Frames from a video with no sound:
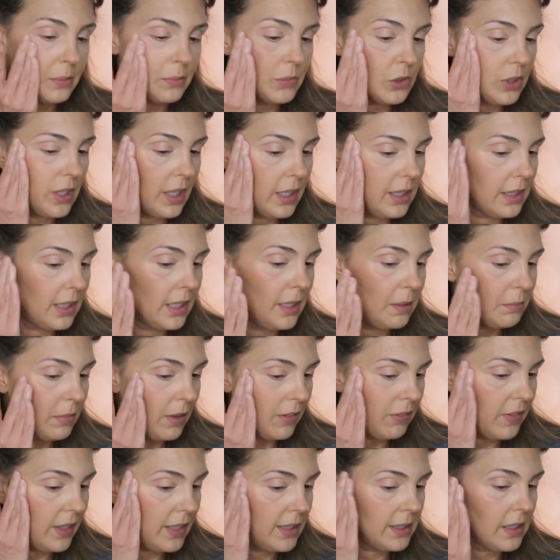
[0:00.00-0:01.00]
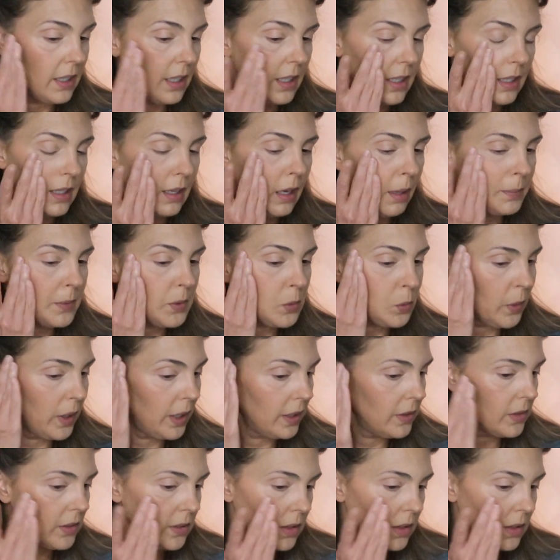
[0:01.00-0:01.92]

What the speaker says: I'm trying to keep my face on an upswing,